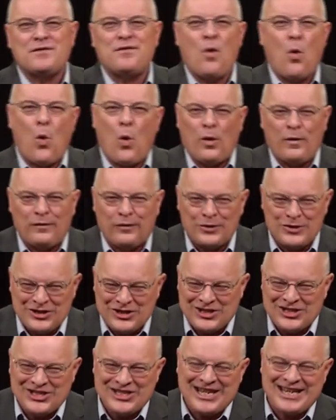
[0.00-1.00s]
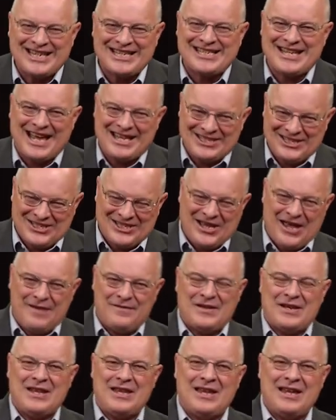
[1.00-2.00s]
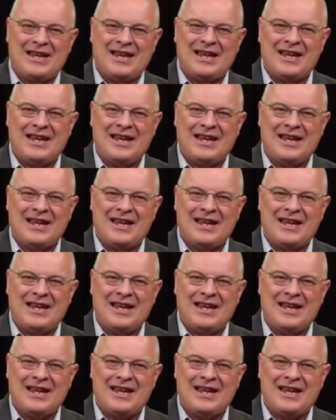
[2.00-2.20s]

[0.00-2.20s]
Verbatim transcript: 4, verses 6 and 7.